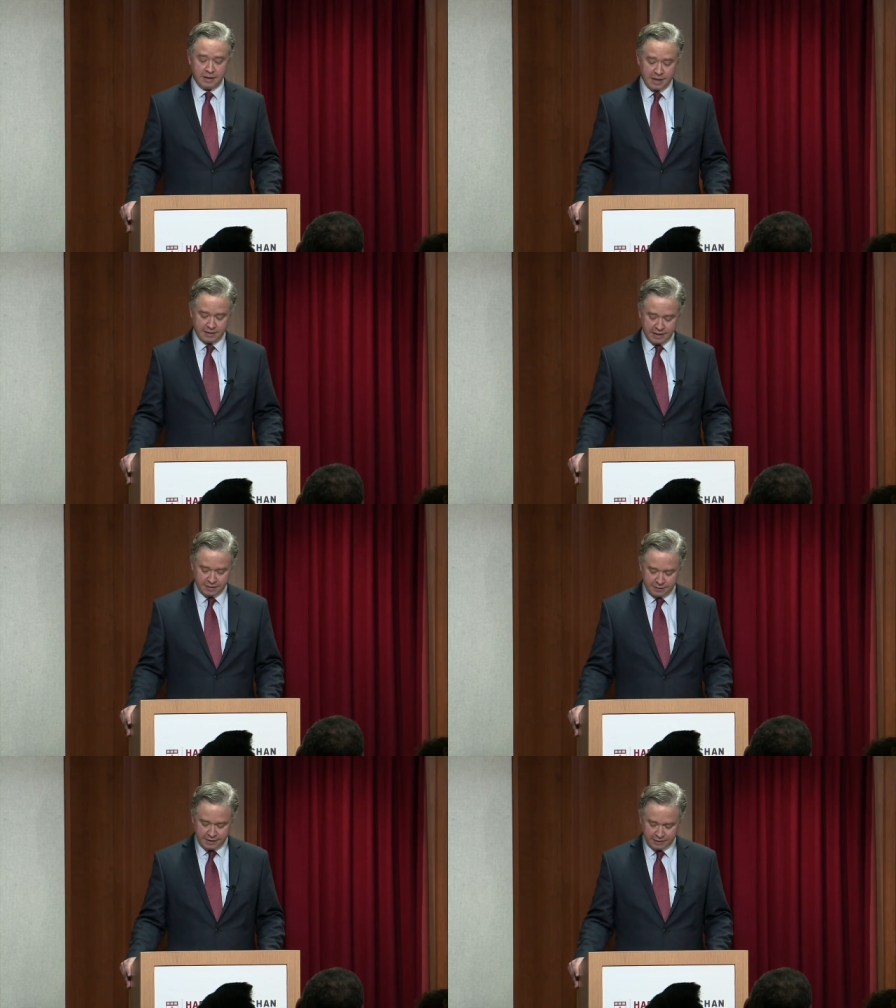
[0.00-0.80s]
to
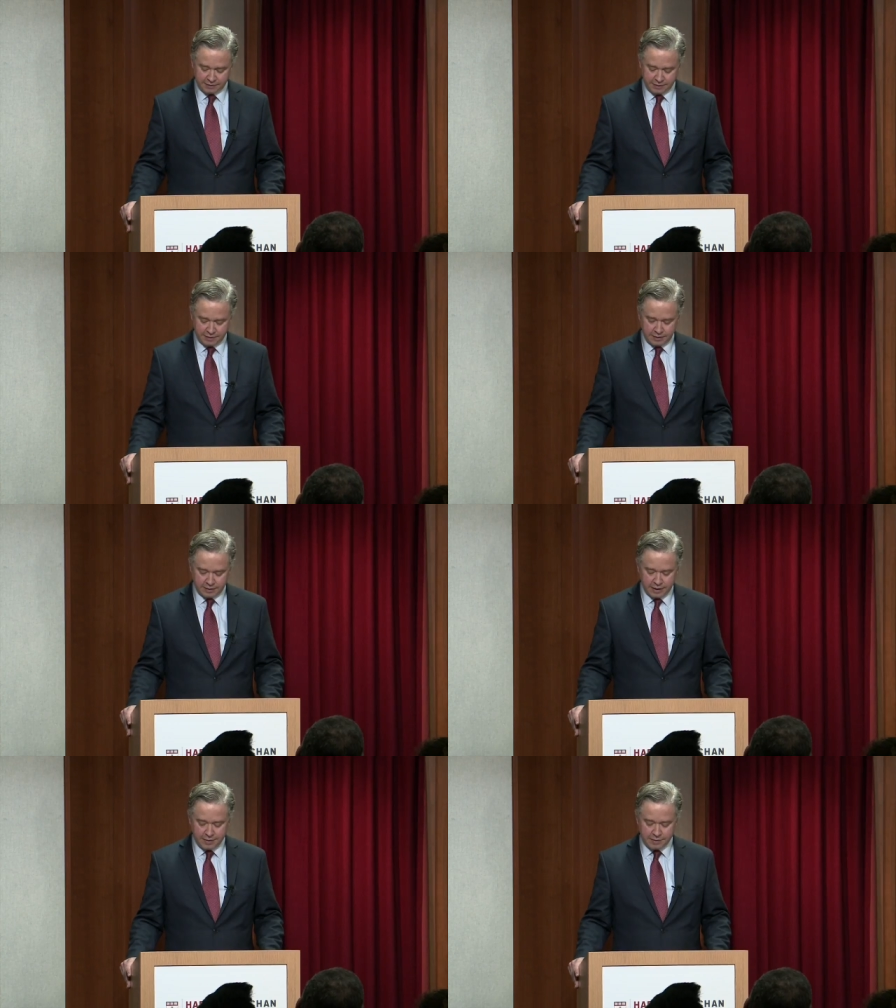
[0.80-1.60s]
1996
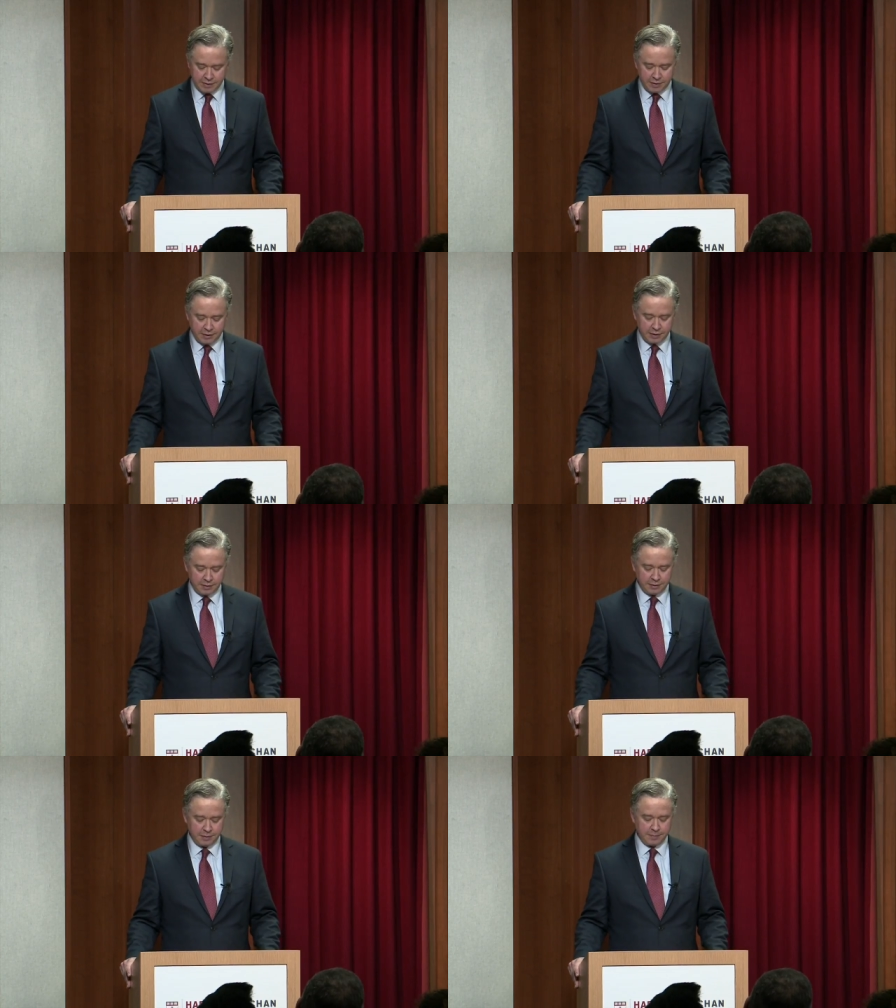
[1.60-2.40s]
and then returning during